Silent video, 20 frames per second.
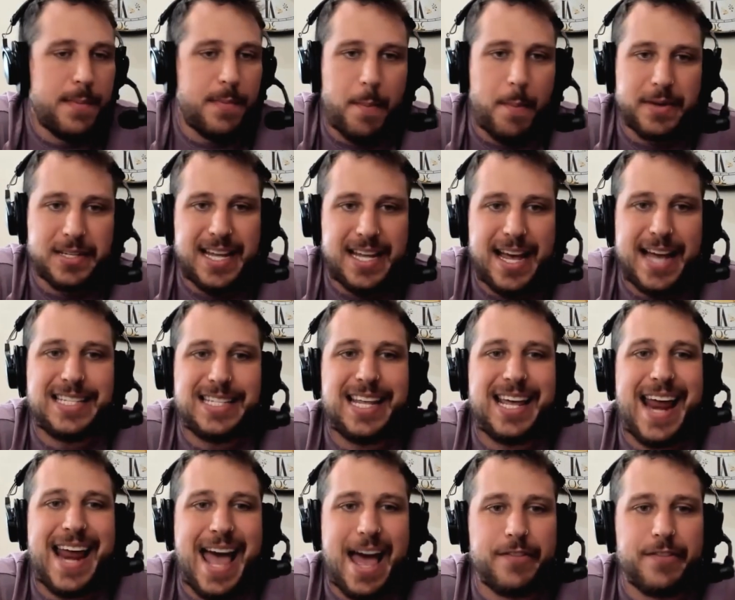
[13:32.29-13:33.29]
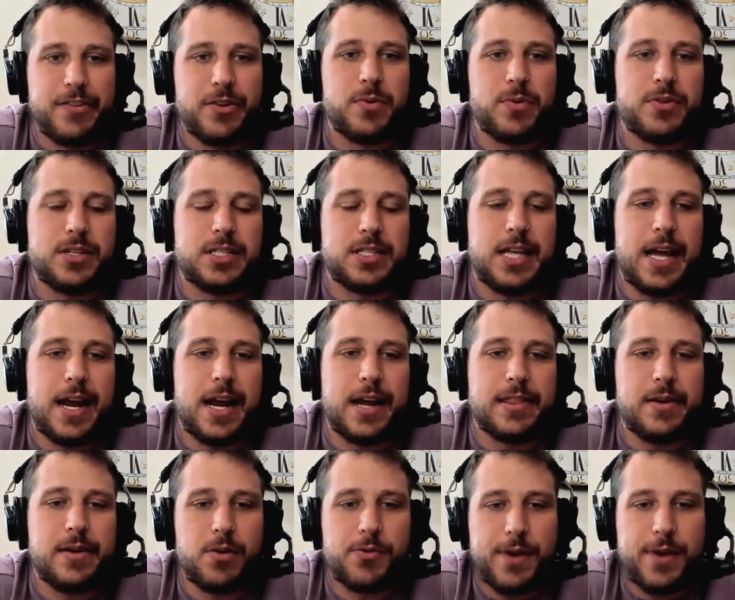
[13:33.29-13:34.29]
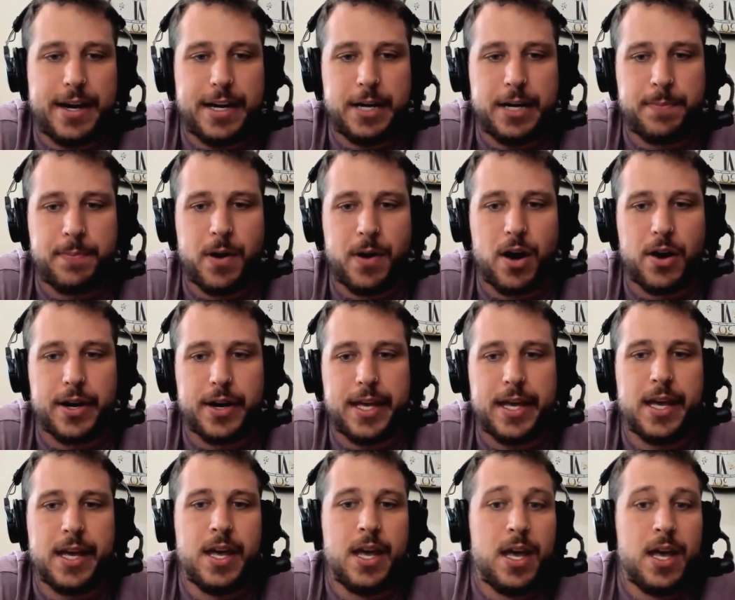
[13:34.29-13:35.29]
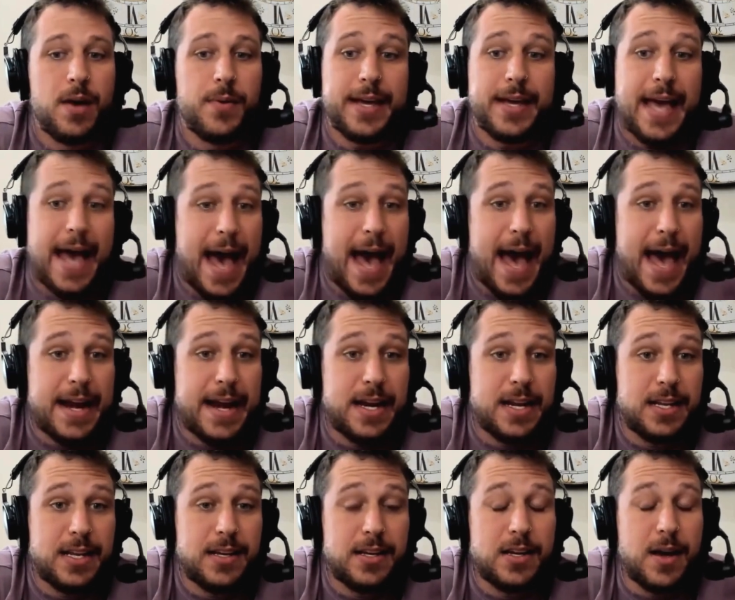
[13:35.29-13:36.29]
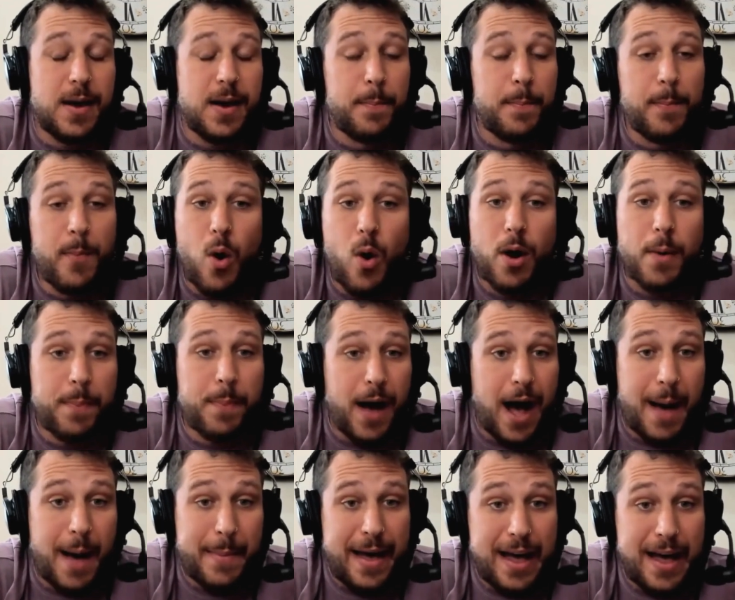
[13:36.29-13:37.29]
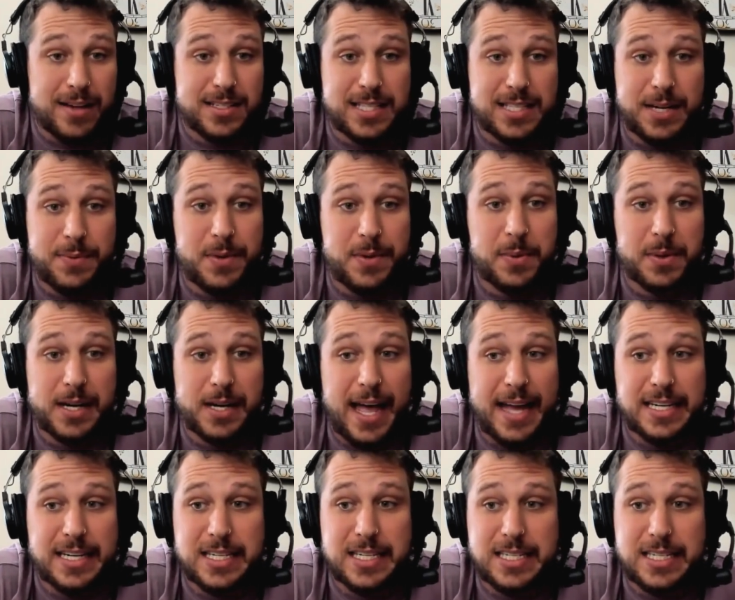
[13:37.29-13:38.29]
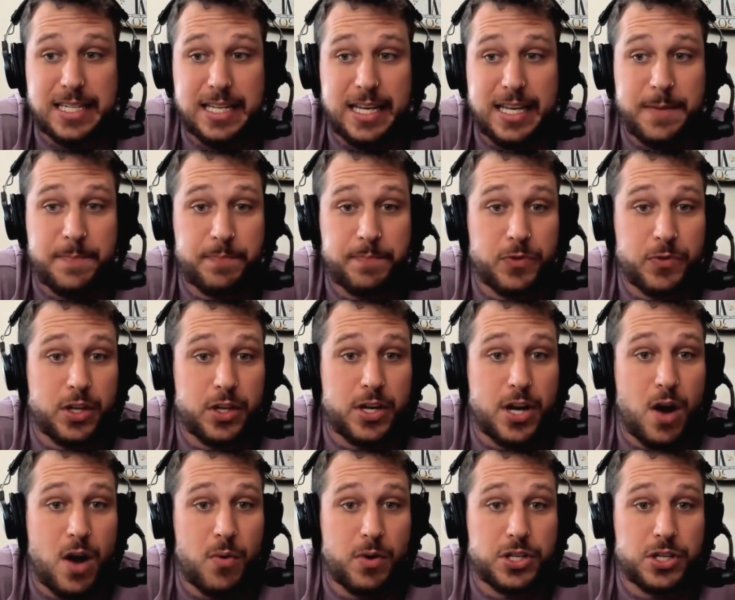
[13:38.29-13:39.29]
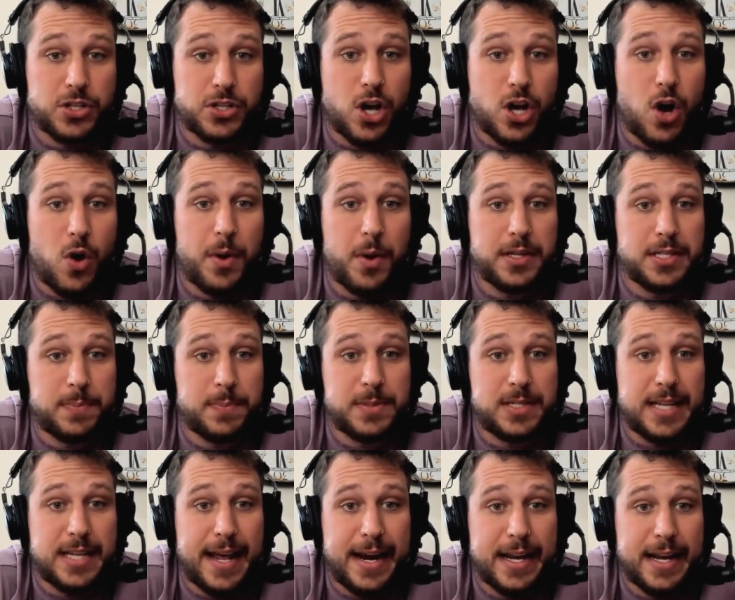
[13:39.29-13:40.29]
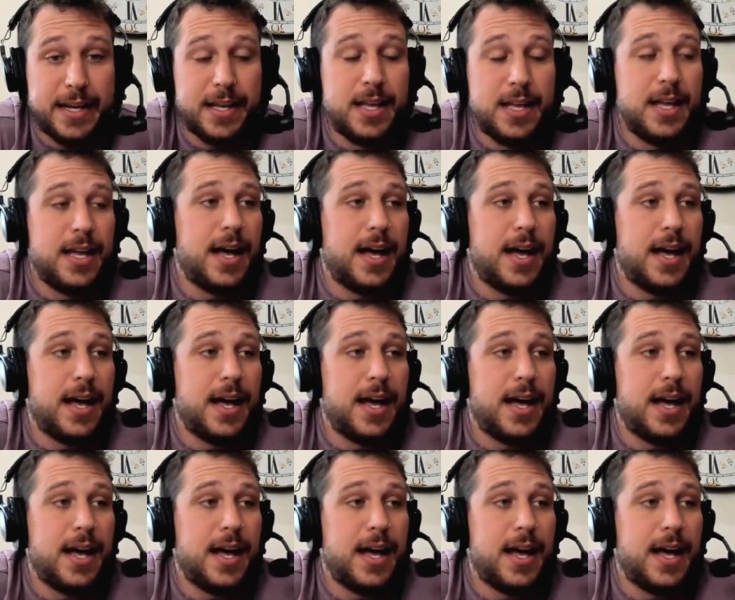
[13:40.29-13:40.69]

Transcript: But besides that, everyone was there. They were ready to party. We had more bomb outs than we would like to see, which is always upsetting.